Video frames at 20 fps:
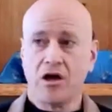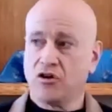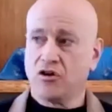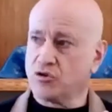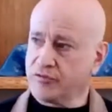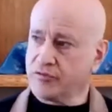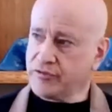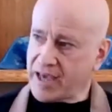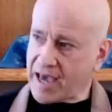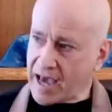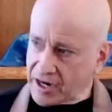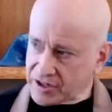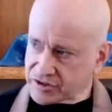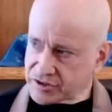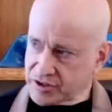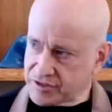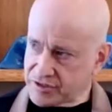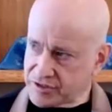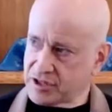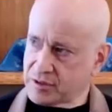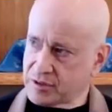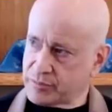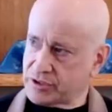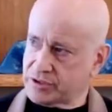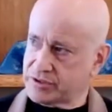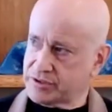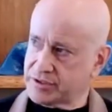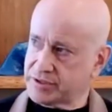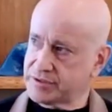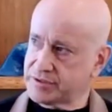So if you actually think
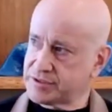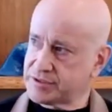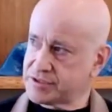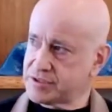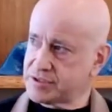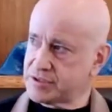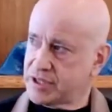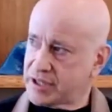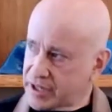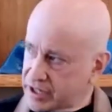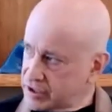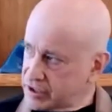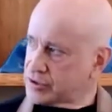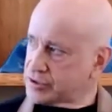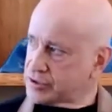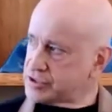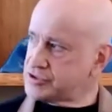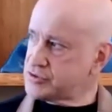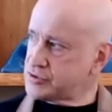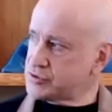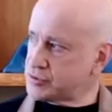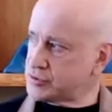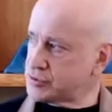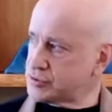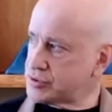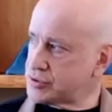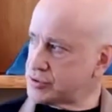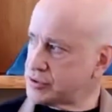about this, and I encourage you to,